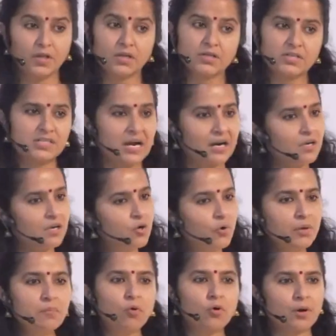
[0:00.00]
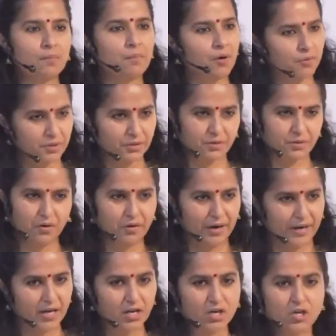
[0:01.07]
Start knowing more about it. All
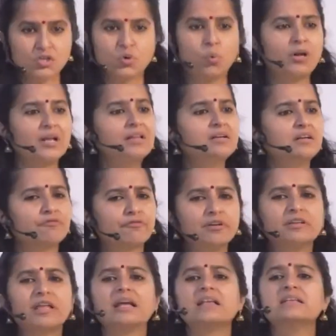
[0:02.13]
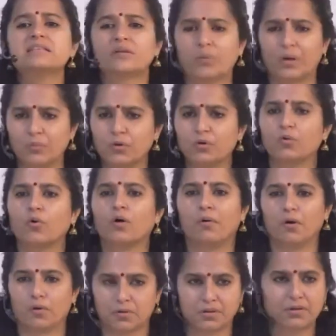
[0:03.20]
right. So what are the different things that one would know
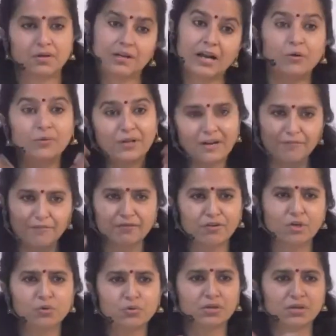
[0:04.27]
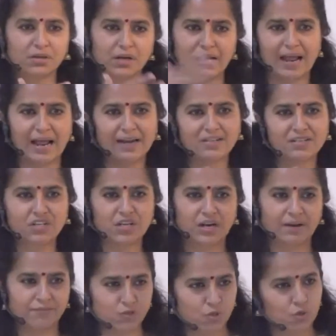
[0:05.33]
about? Now that I've given you the analogy and
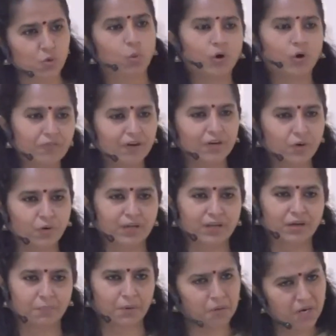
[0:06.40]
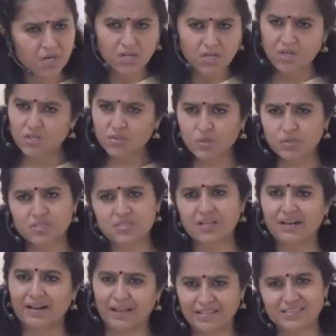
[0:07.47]
I've showed you what we are talking about. So
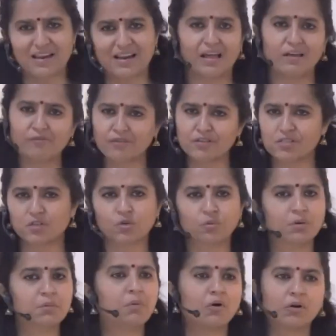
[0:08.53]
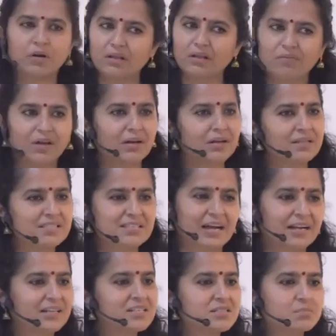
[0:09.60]
it's life. It's the human body. We are
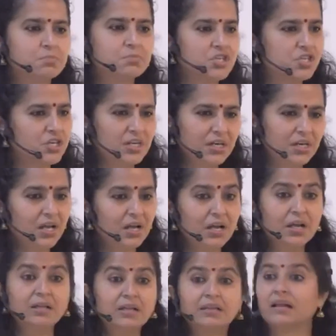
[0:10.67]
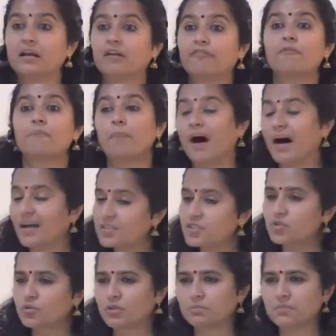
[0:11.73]
inside this machine. There are different parts
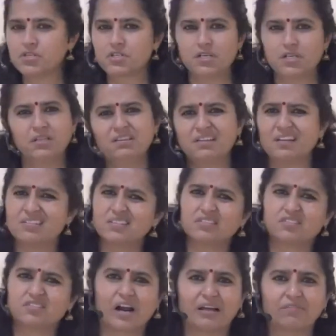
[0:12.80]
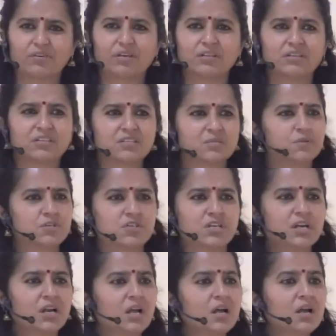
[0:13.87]
to the machine. There is a driver in this
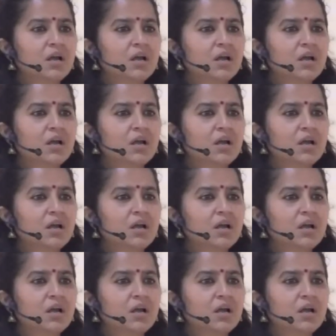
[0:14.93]
machine.